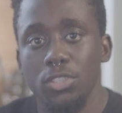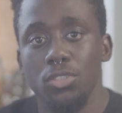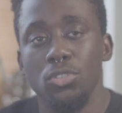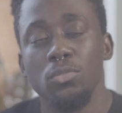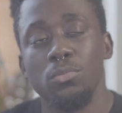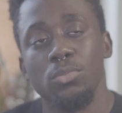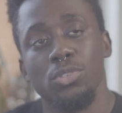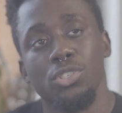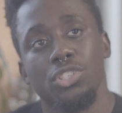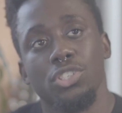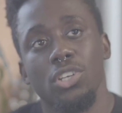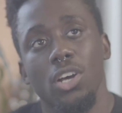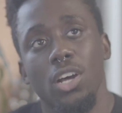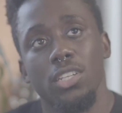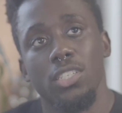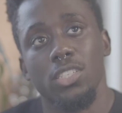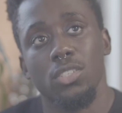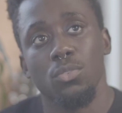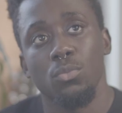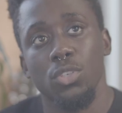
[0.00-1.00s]
took 2 more
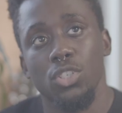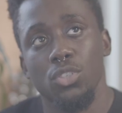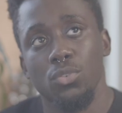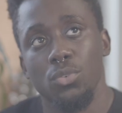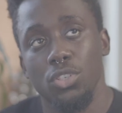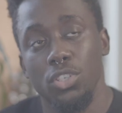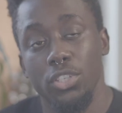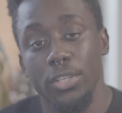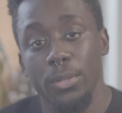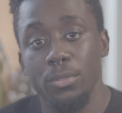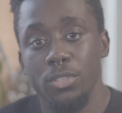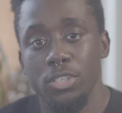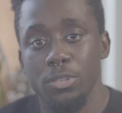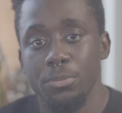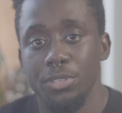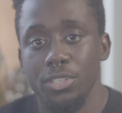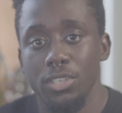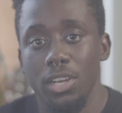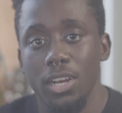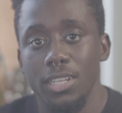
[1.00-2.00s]
shots, which were
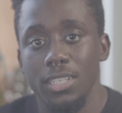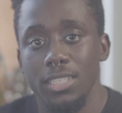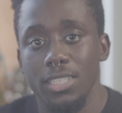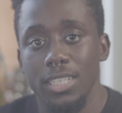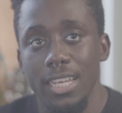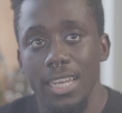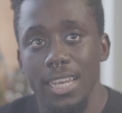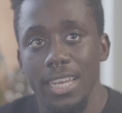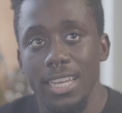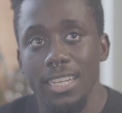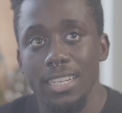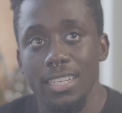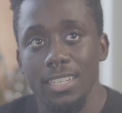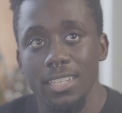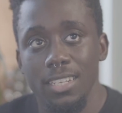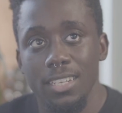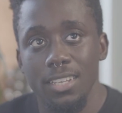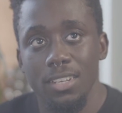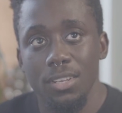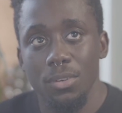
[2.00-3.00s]
close-up shots,
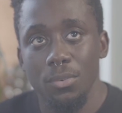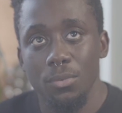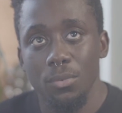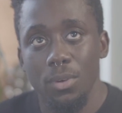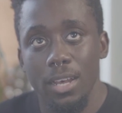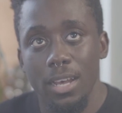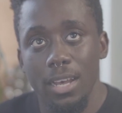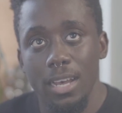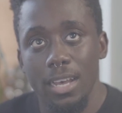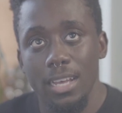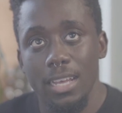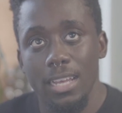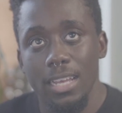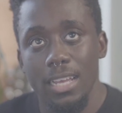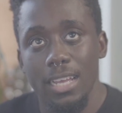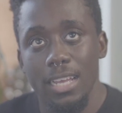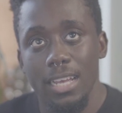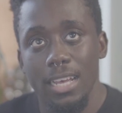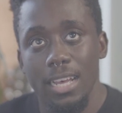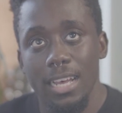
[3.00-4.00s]
and
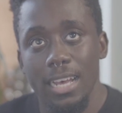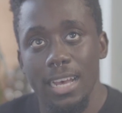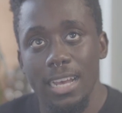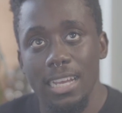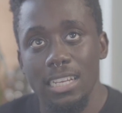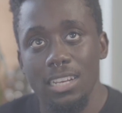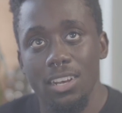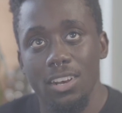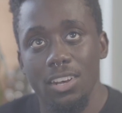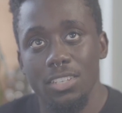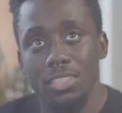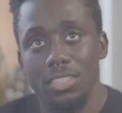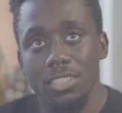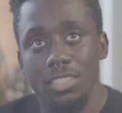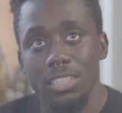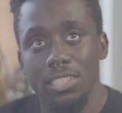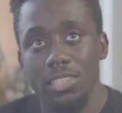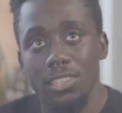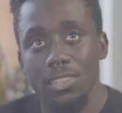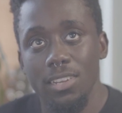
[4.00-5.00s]
I
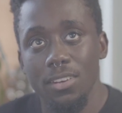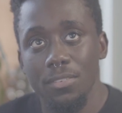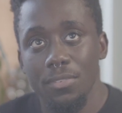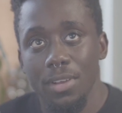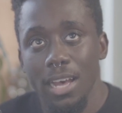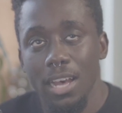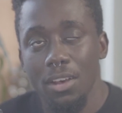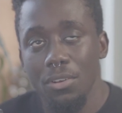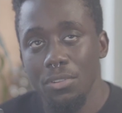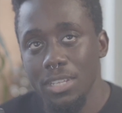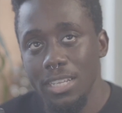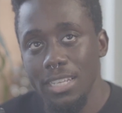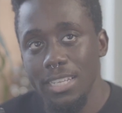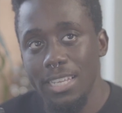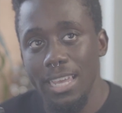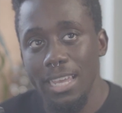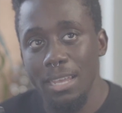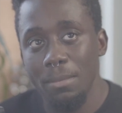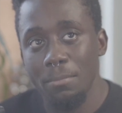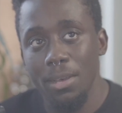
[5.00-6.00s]
honestly love how
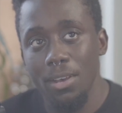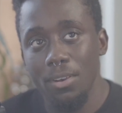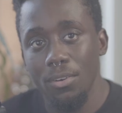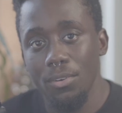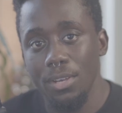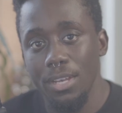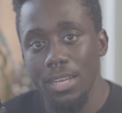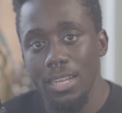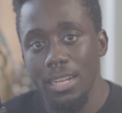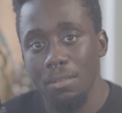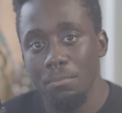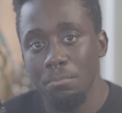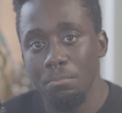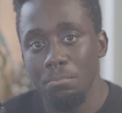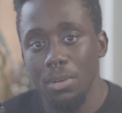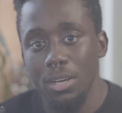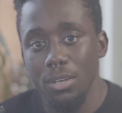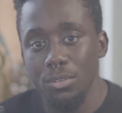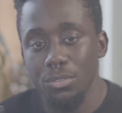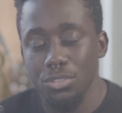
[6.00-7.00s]
they came out, and
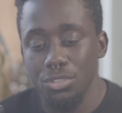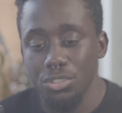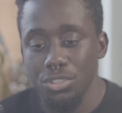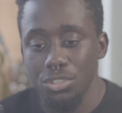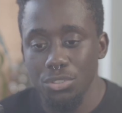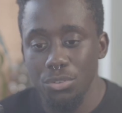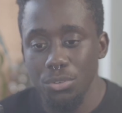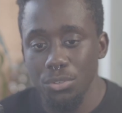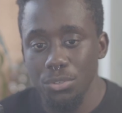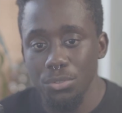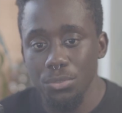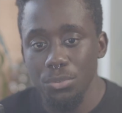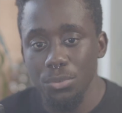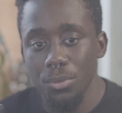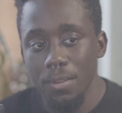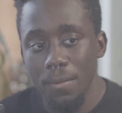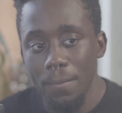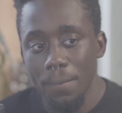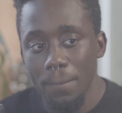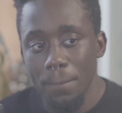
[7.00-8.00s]
I'm about to show
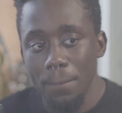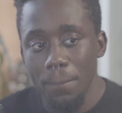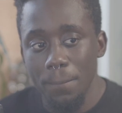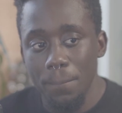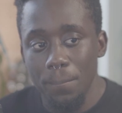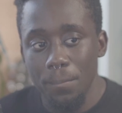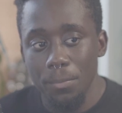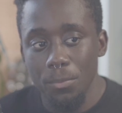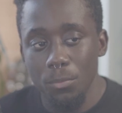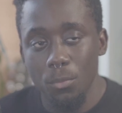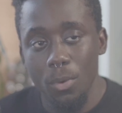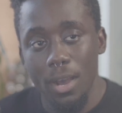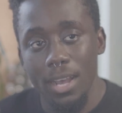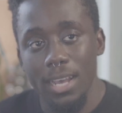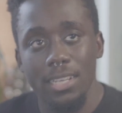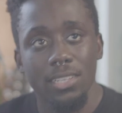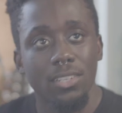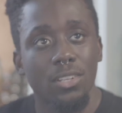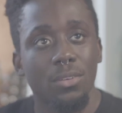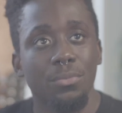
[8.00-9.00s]
you
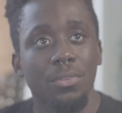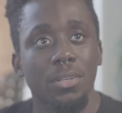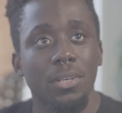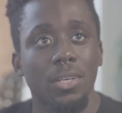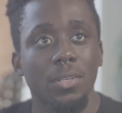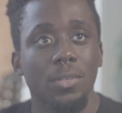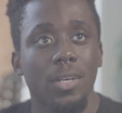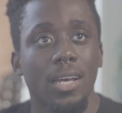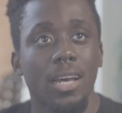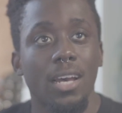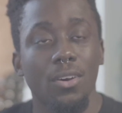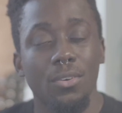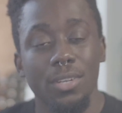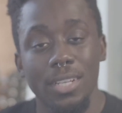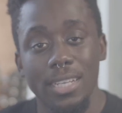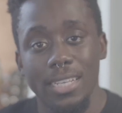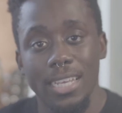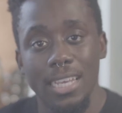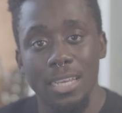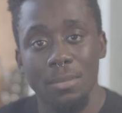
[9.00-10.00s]
why I love
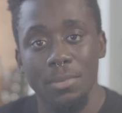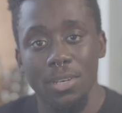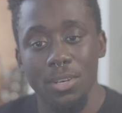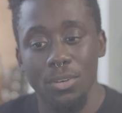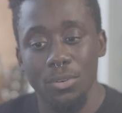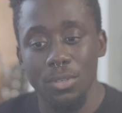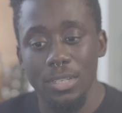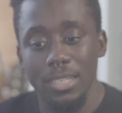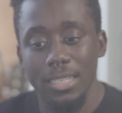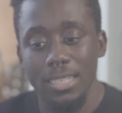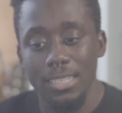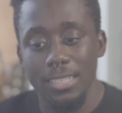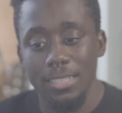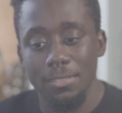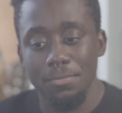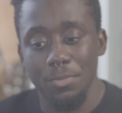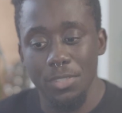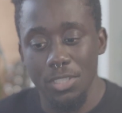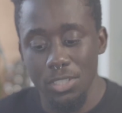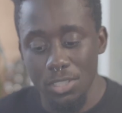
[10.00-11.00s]
how they came out.
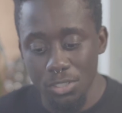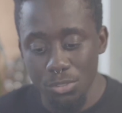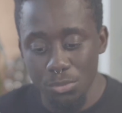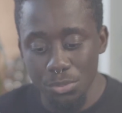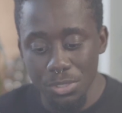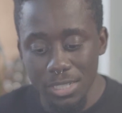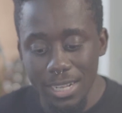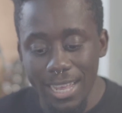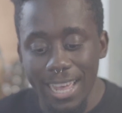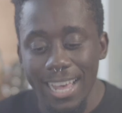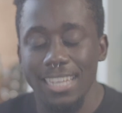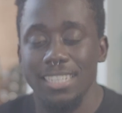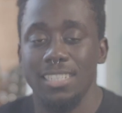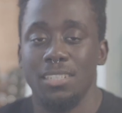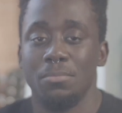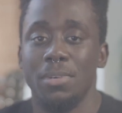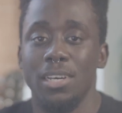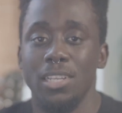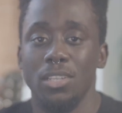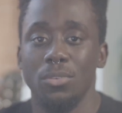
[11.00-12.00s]
This was an
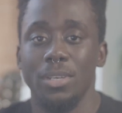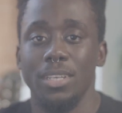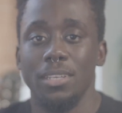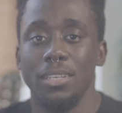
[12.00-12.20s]
accident, by the